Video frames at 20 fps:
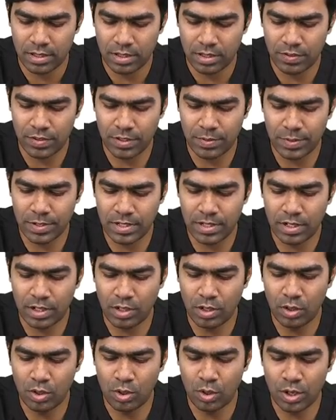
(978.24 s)
So which means the
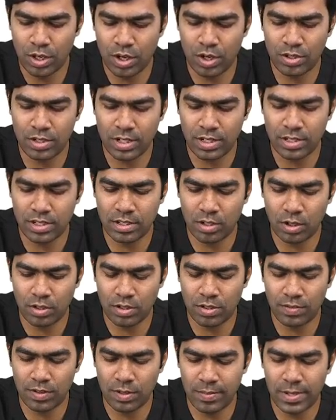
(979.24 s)
gluconeogenesis
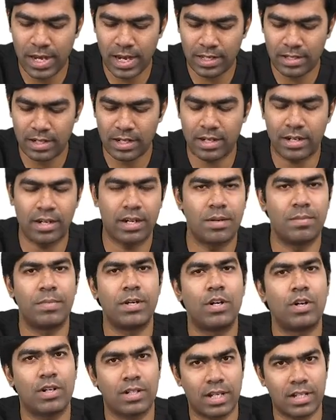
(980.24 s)
also will be accelerated
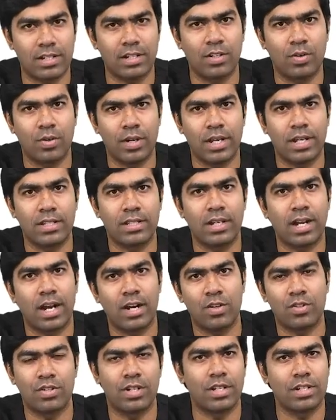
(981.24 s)
because acetyl-CoA is an
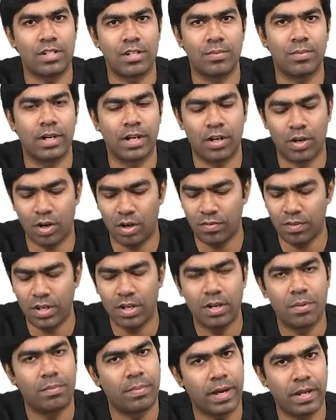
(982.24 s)
allosteric stimulator of
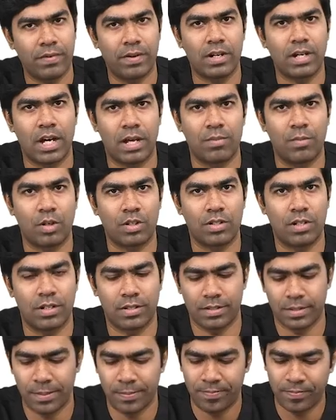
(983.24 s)
pyruvate
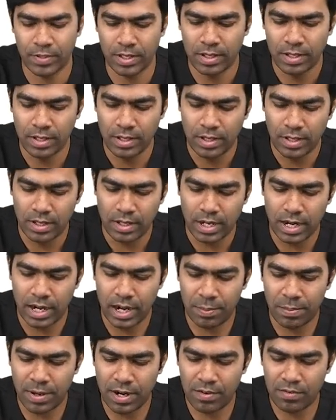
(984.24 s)
carboxylase. And
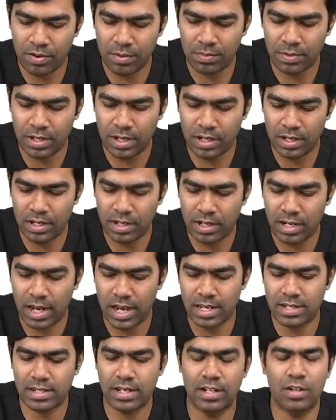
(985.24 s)
apart from that,
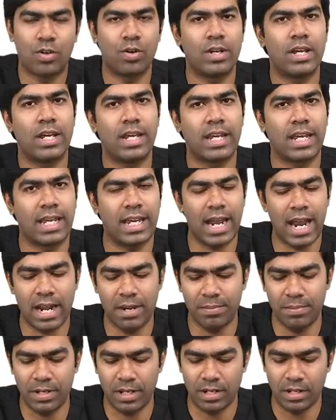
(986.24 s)
acetyl-CoA
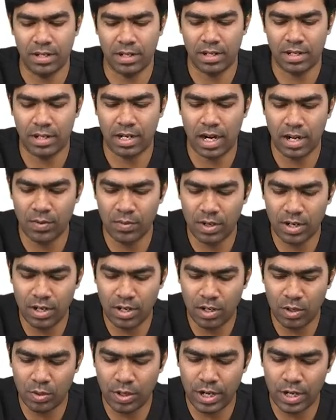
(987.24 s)
can be
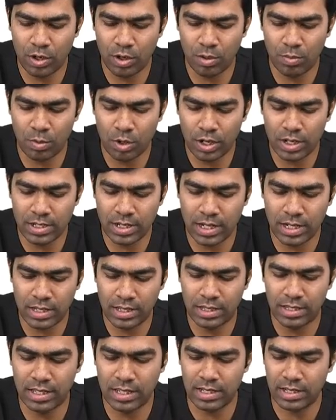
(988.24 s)
converted to ketone bodies,
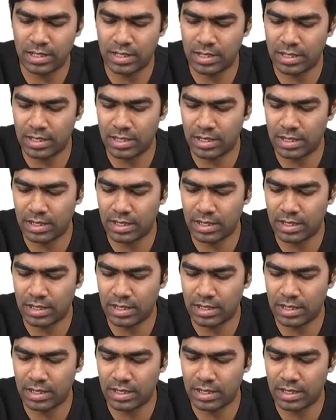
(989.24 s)
and this